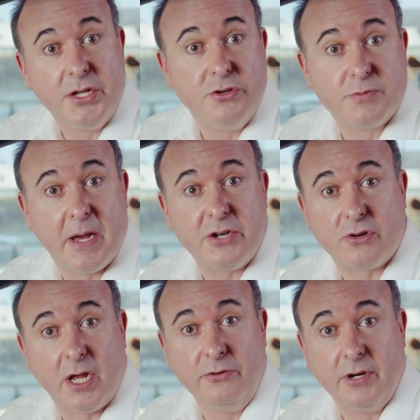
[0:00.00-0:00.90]
and use
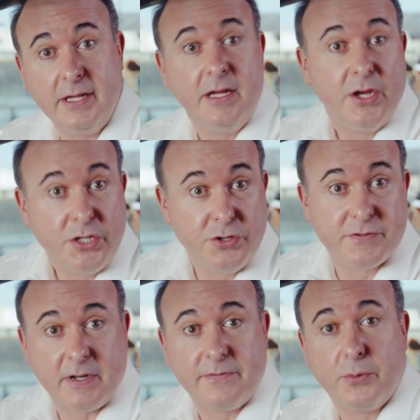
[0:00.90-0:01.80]
petrol only,
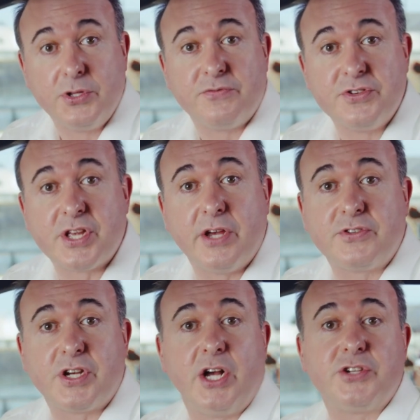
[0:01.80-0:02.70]
useful if you want to
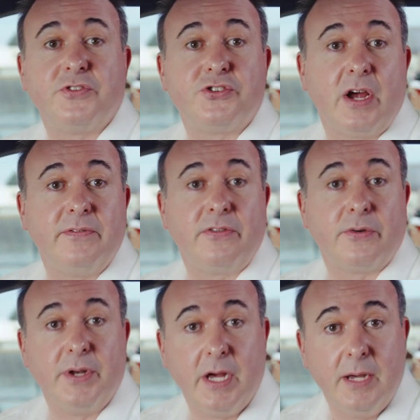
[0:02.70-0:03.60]
reserve charge for driving
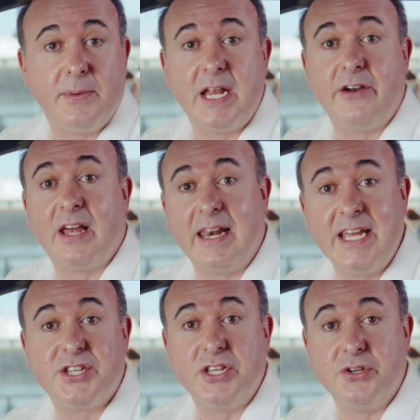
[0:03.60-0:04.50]
through an urban area
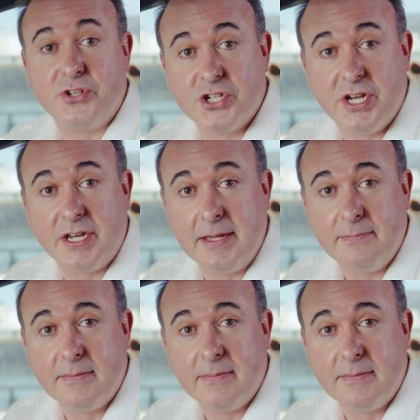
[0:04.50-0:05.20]
later in your journey.